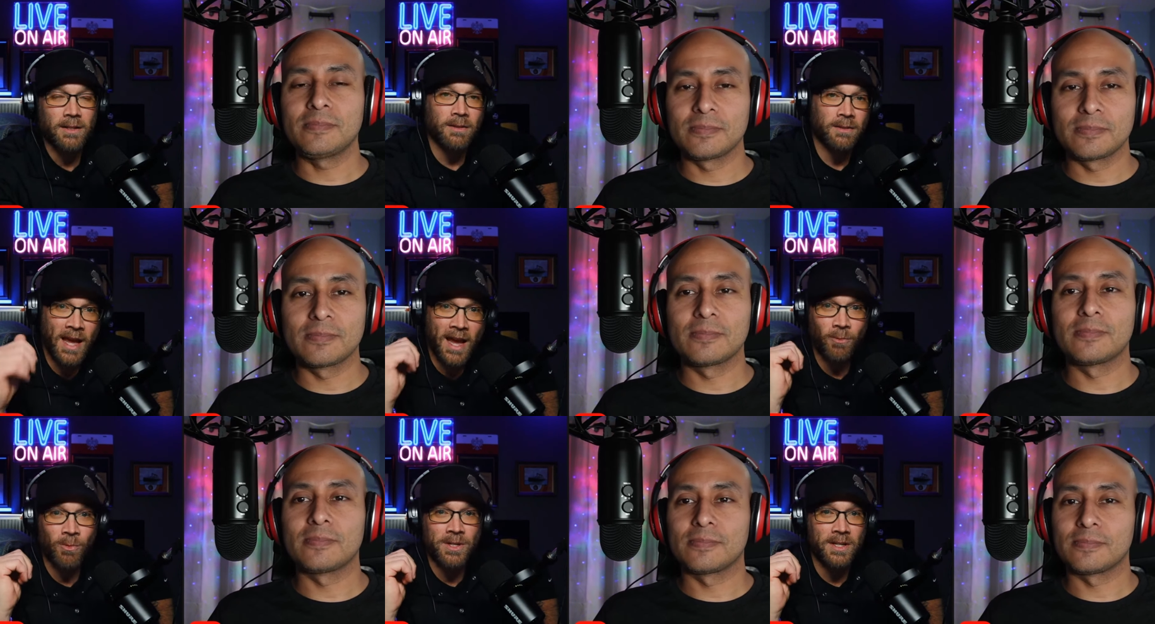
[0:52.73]

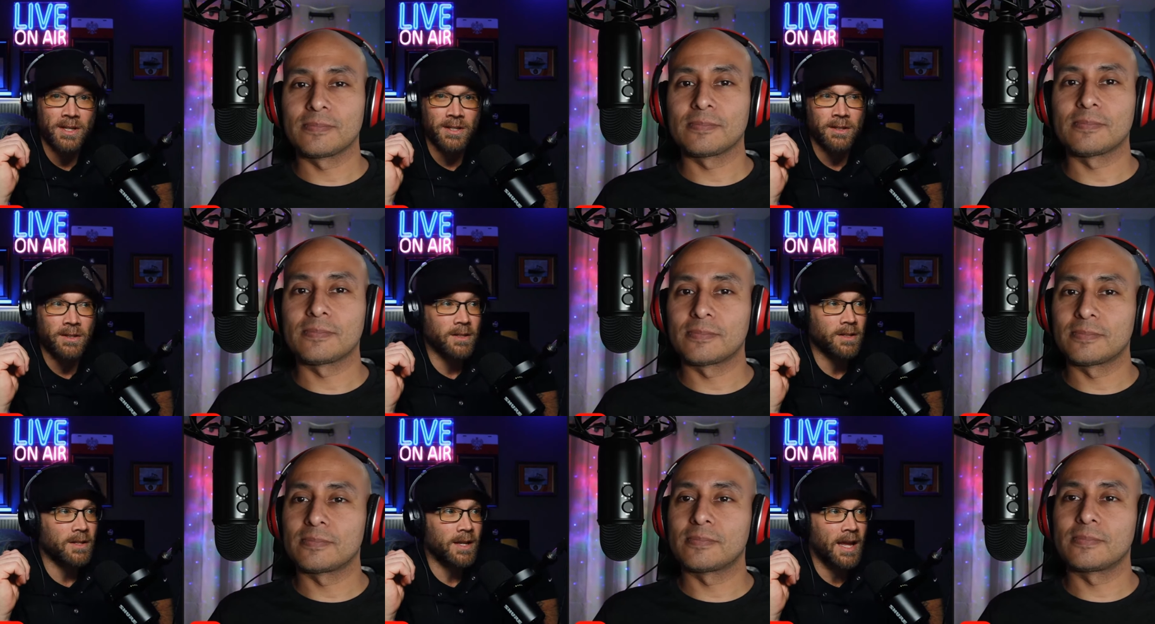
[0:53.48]
Speaker 1: that one didn't,
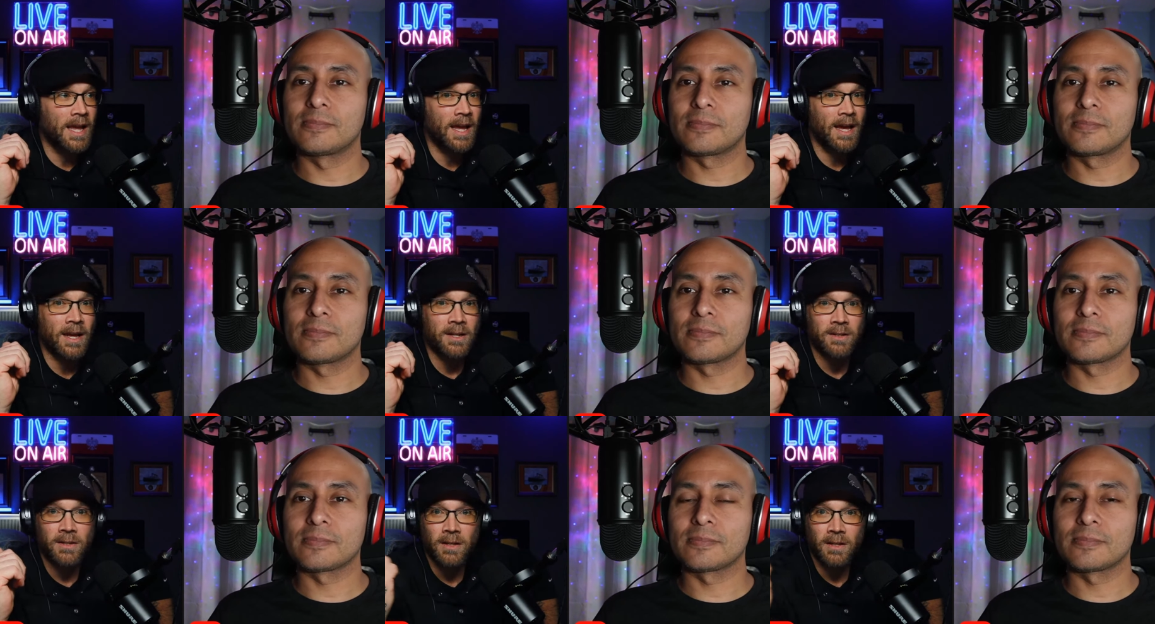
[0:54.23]

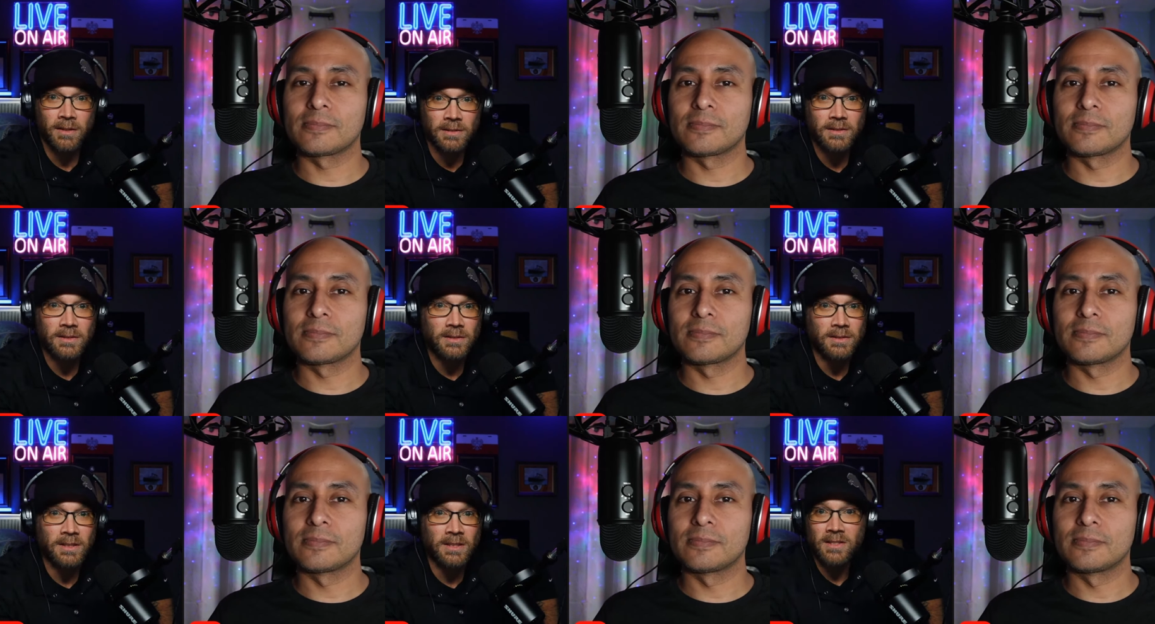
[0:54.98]
and
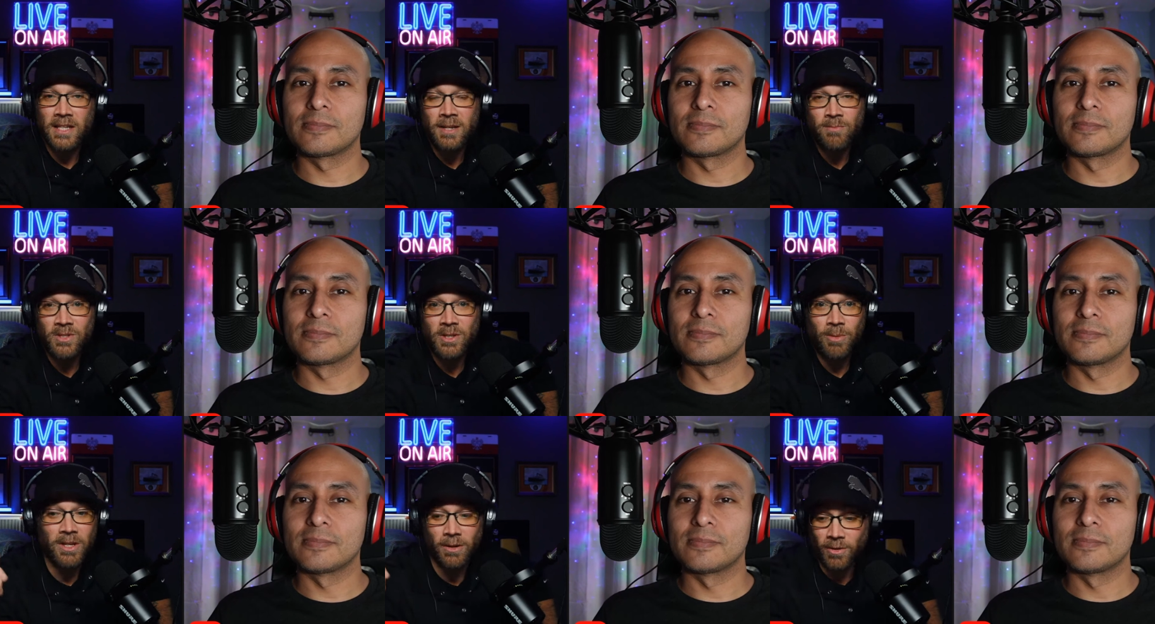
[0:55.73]
it seems to
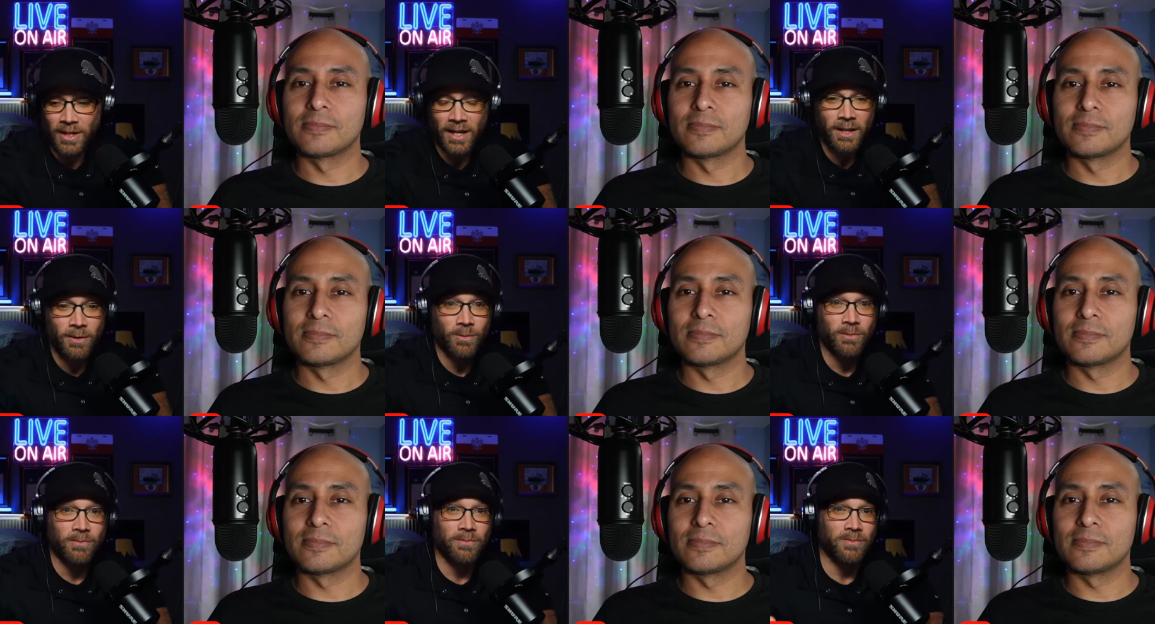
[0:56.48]
be okay.
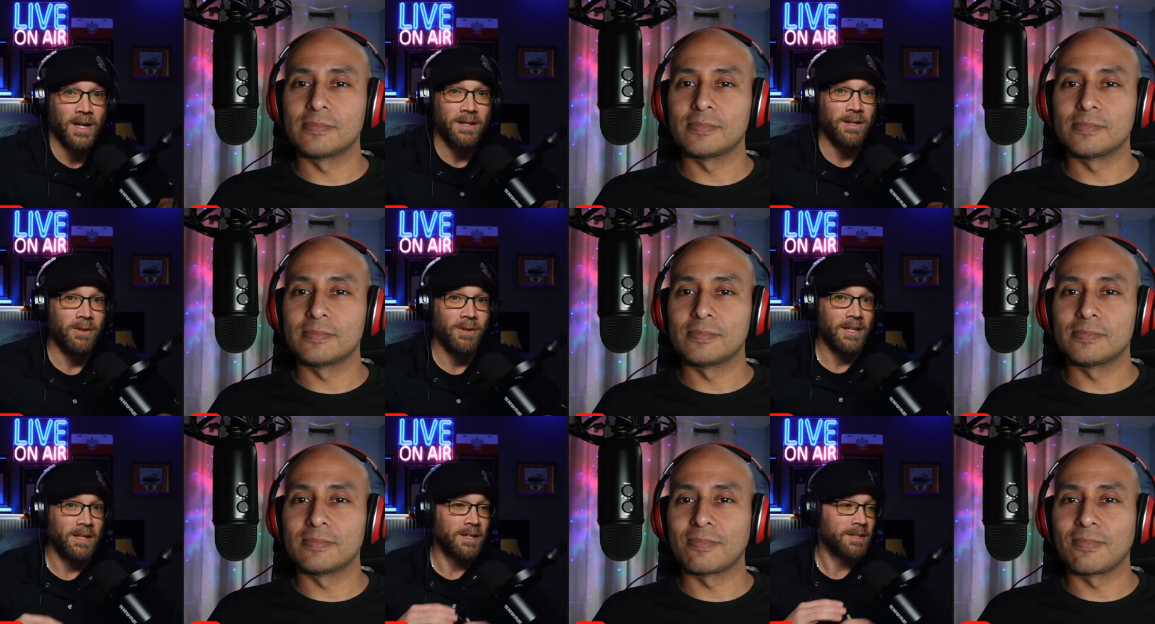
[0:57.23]
We'll find out,
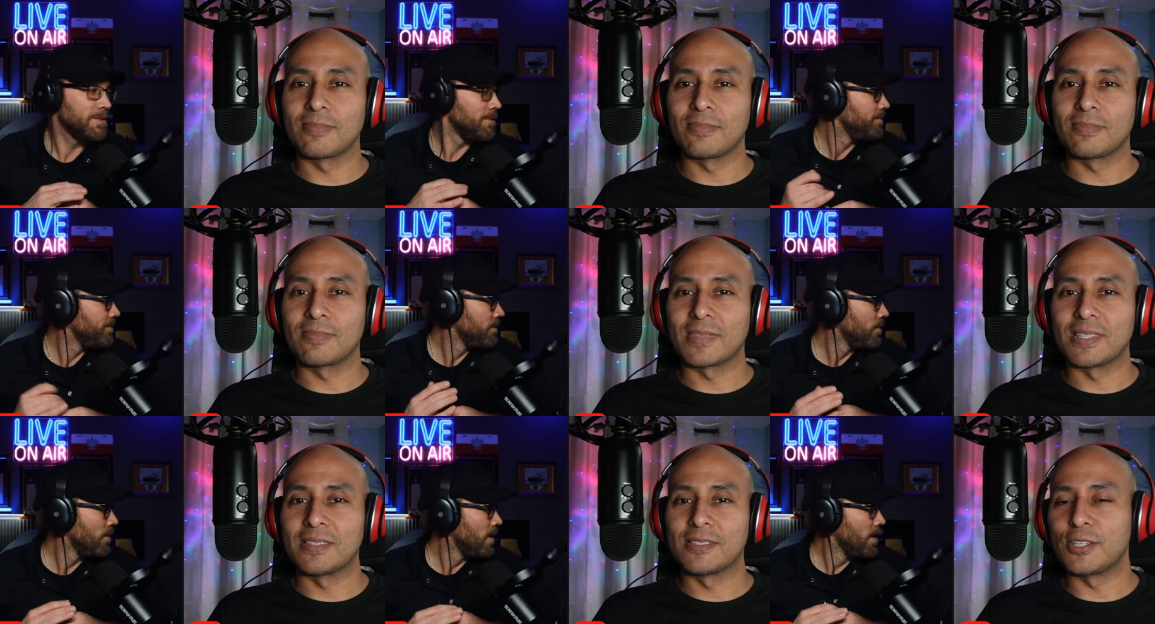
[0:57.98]
I guess.
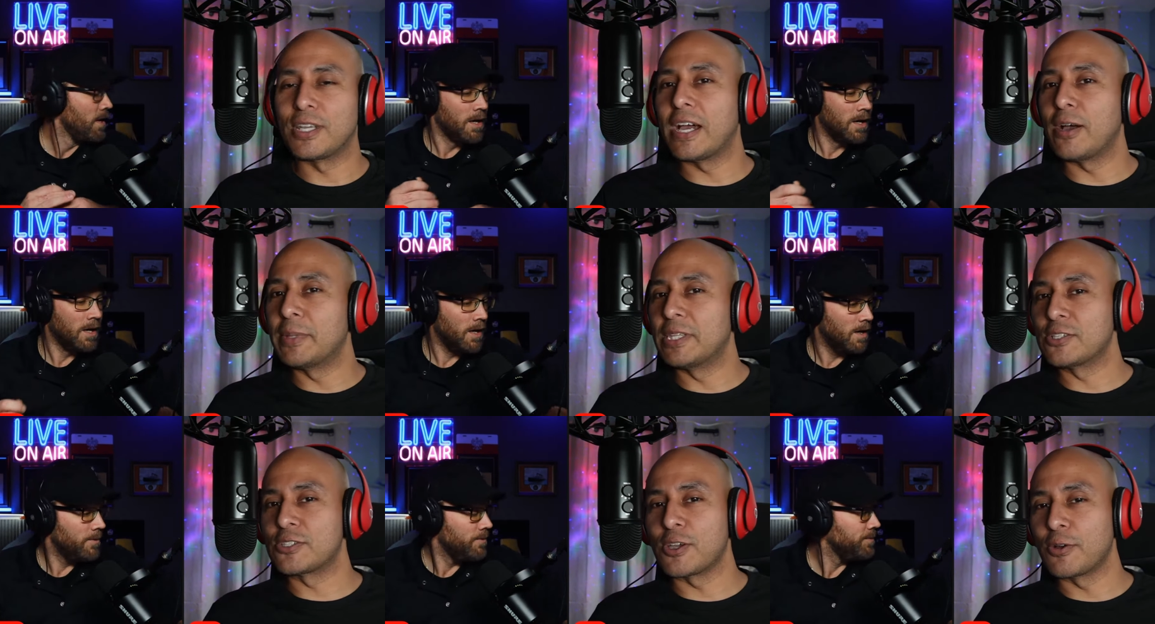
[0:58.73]
Speaker 2: So now I'm in
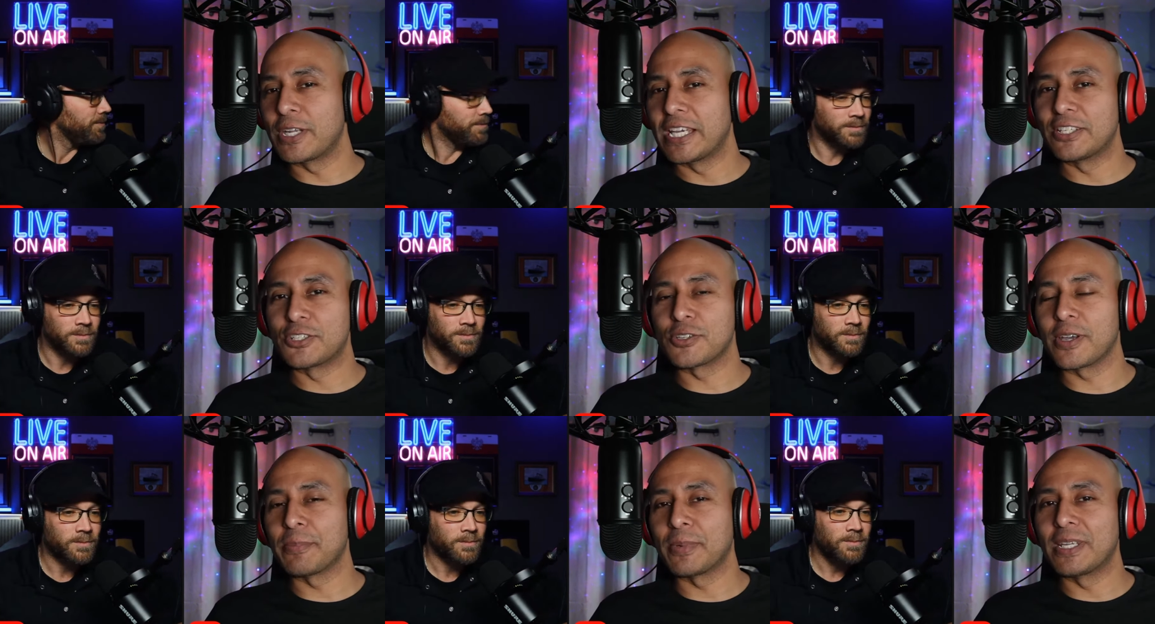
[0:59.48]
the Stone Age,
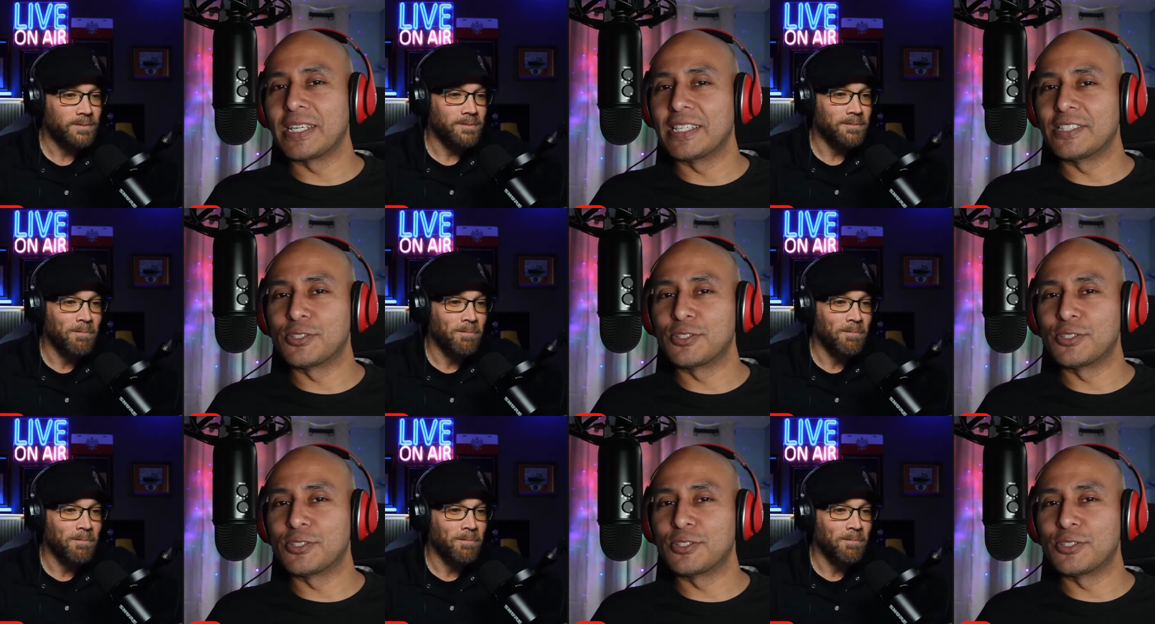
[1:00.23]
so I'm going to need